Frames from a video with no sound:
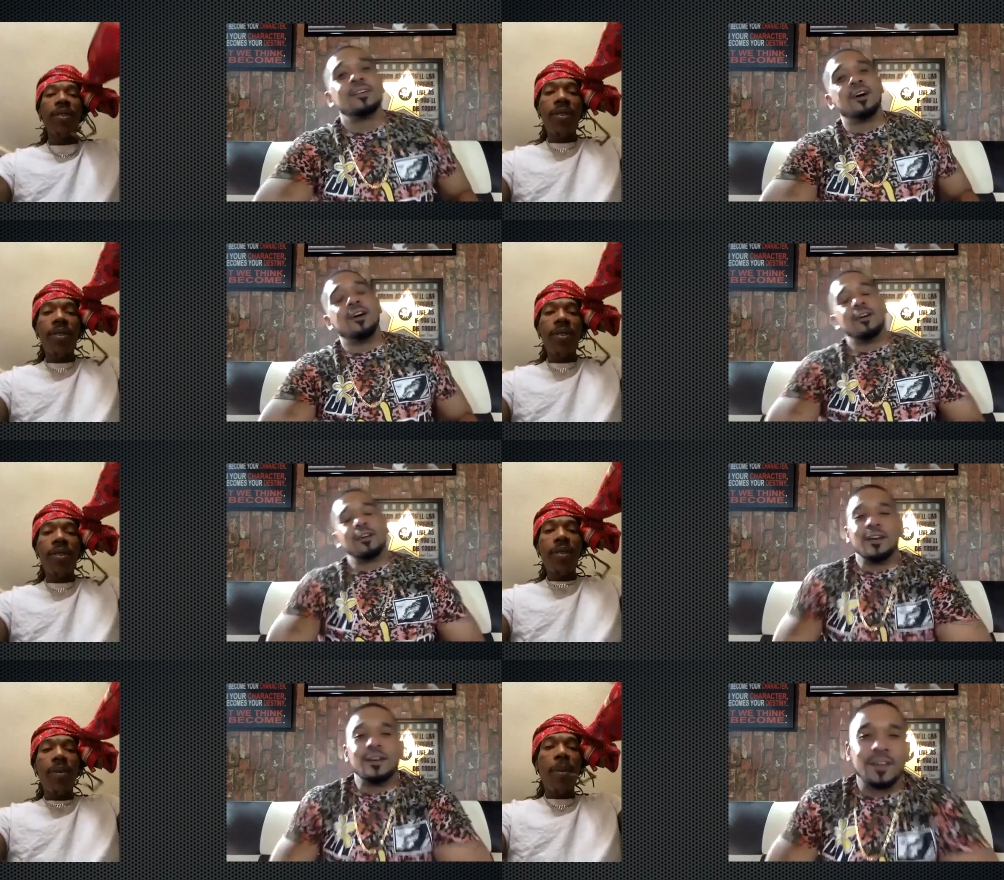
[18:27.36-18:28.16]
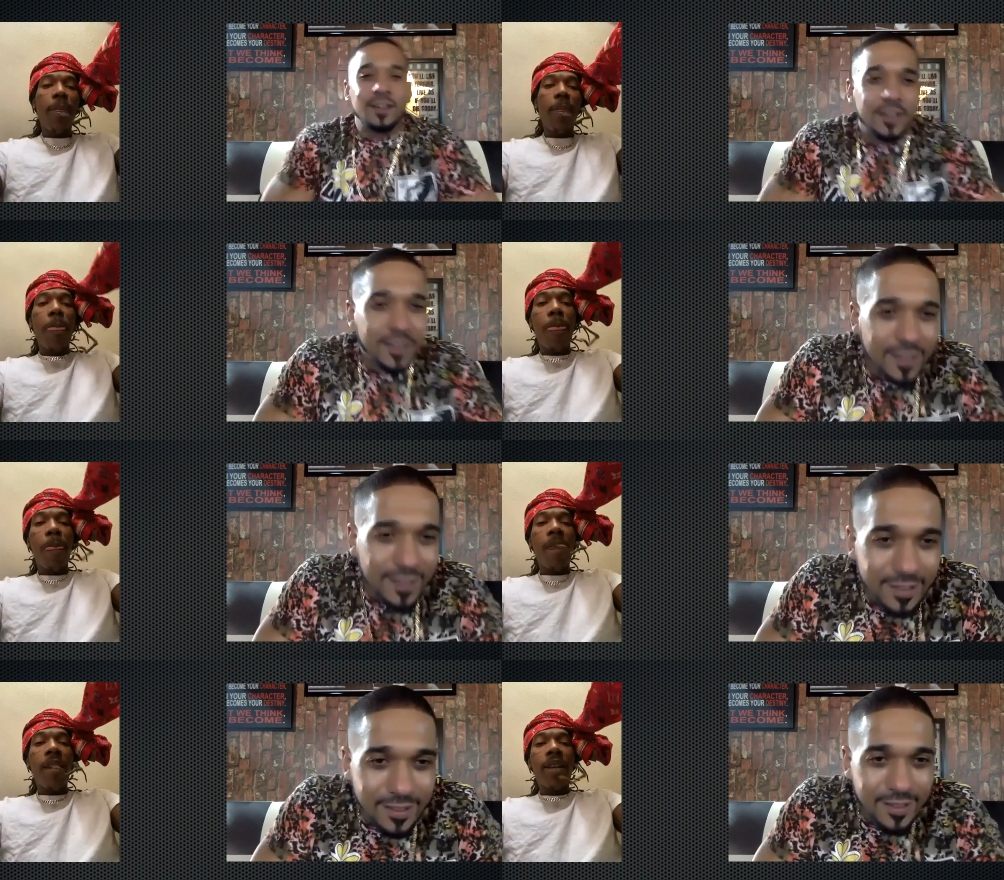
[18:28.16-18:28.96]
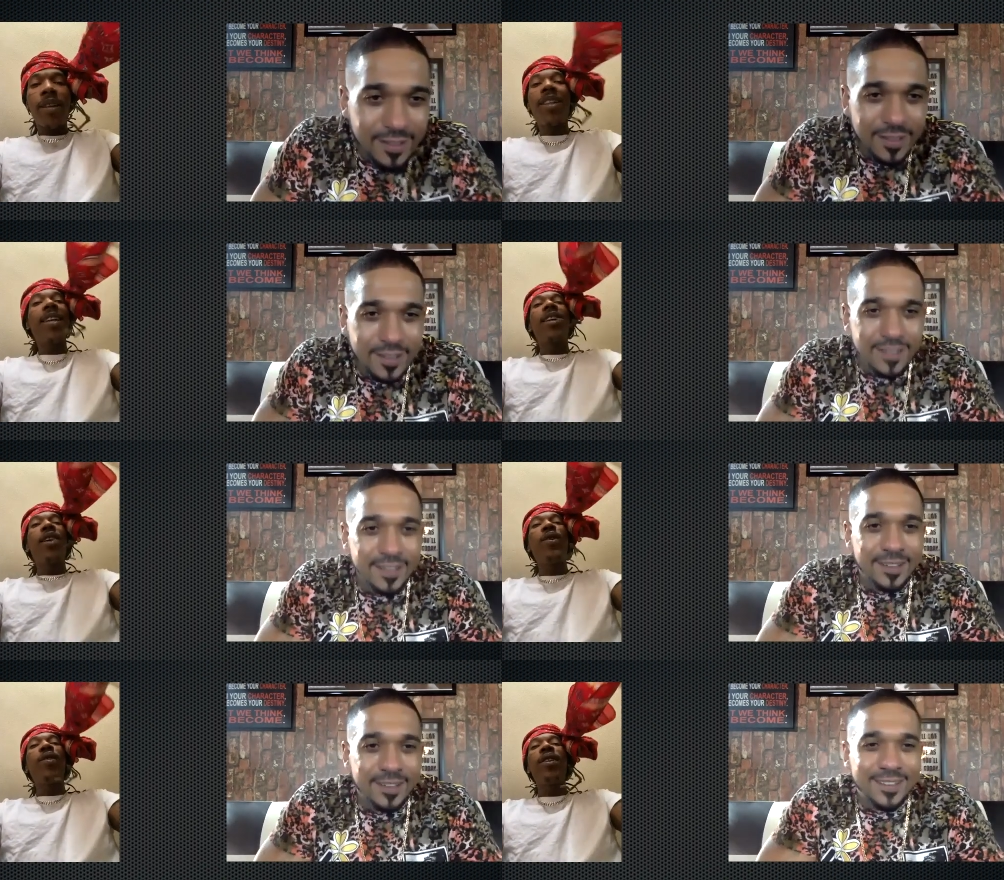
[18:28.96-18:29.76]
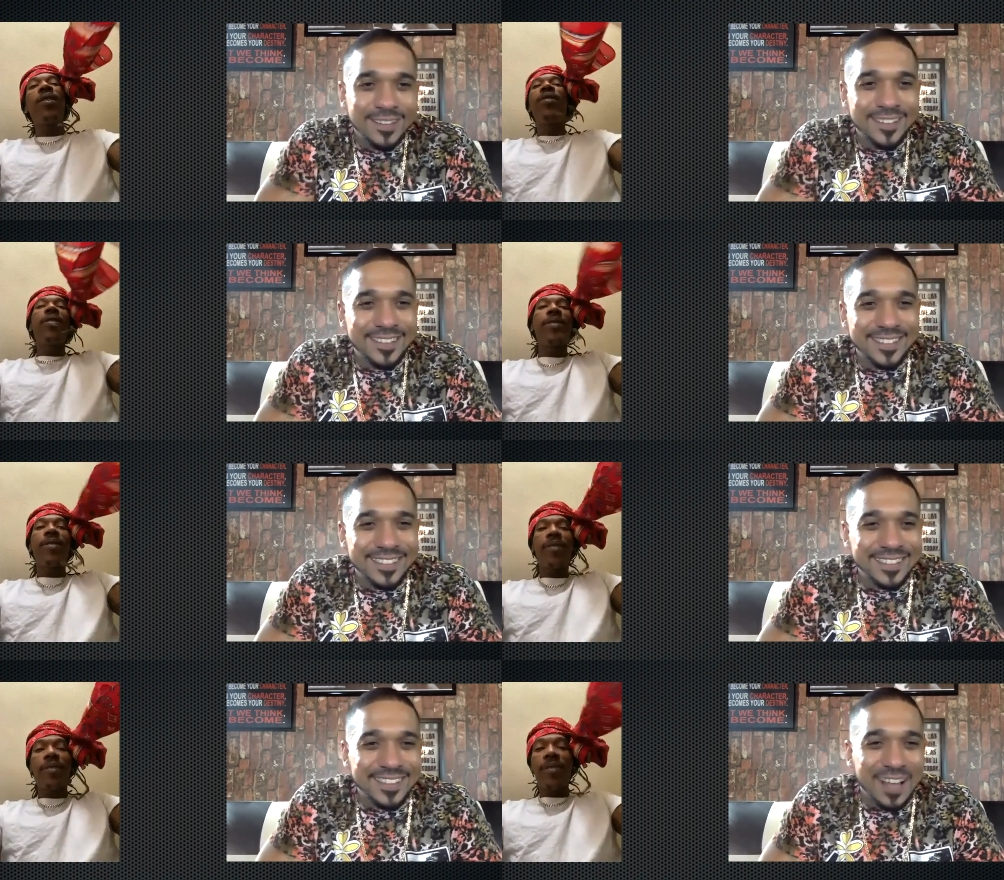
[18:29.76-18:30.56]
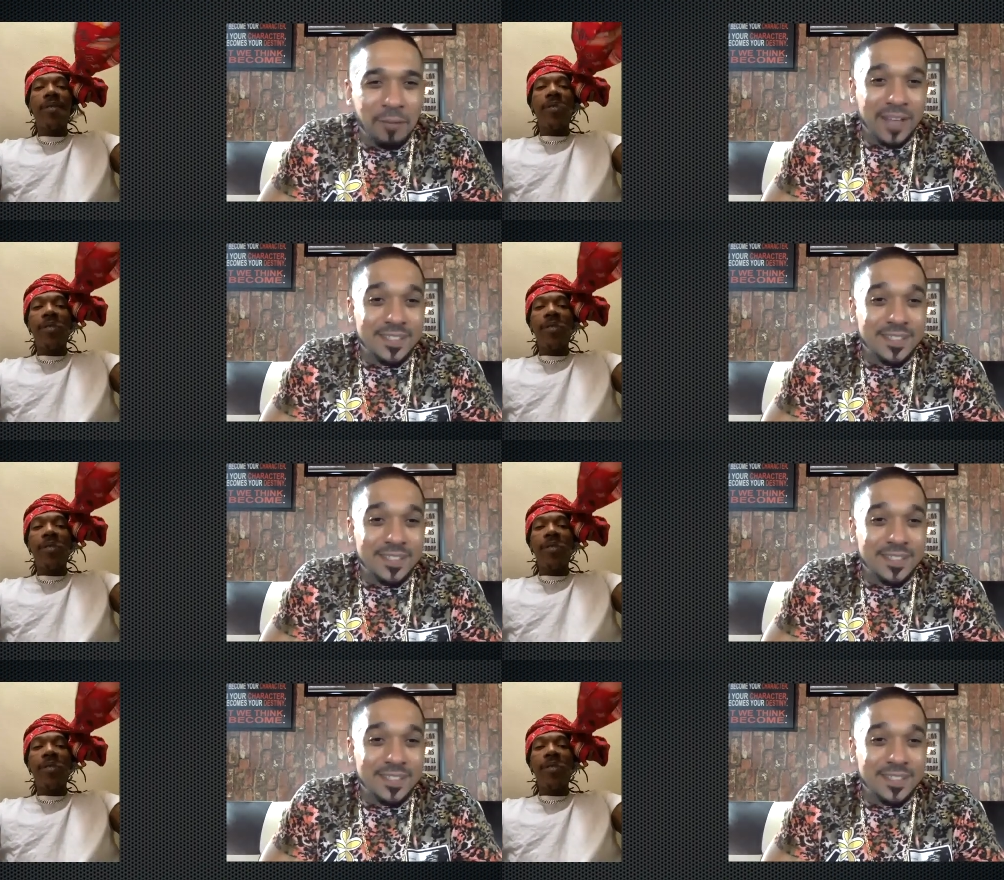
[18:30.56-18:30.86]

Speaker 1: Oh, okay, okay. That cold though. I'm about to